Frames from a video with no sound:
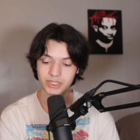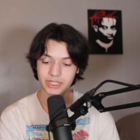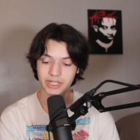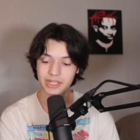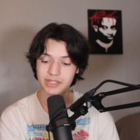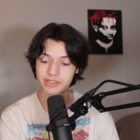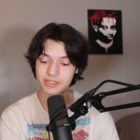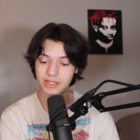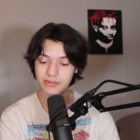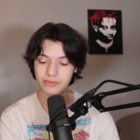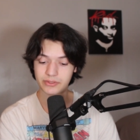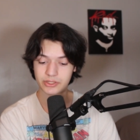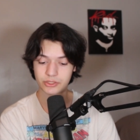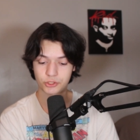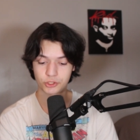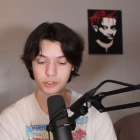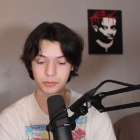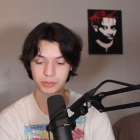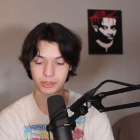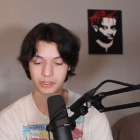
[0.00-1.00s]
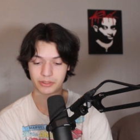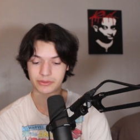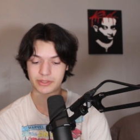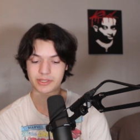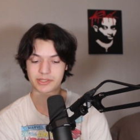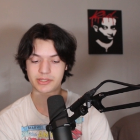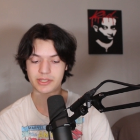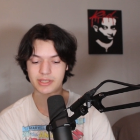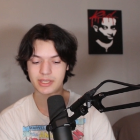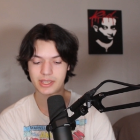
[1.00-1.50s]
definitely a trooper.
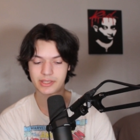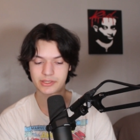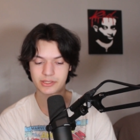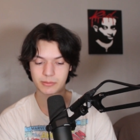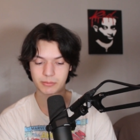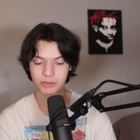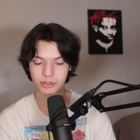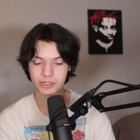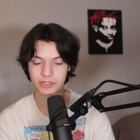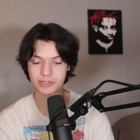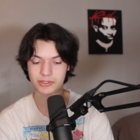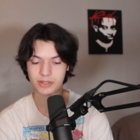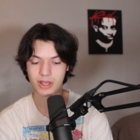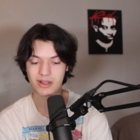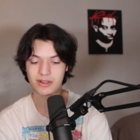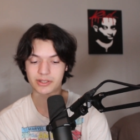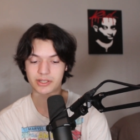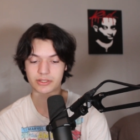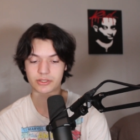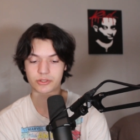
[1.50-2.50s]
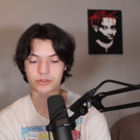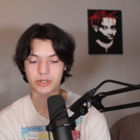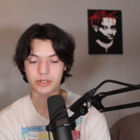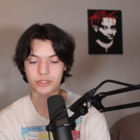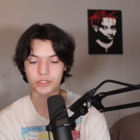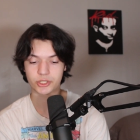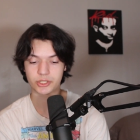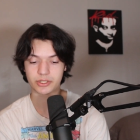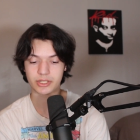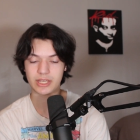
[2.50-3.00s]
This thing has some pretty solid
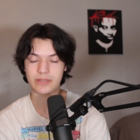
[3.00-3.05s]
construction,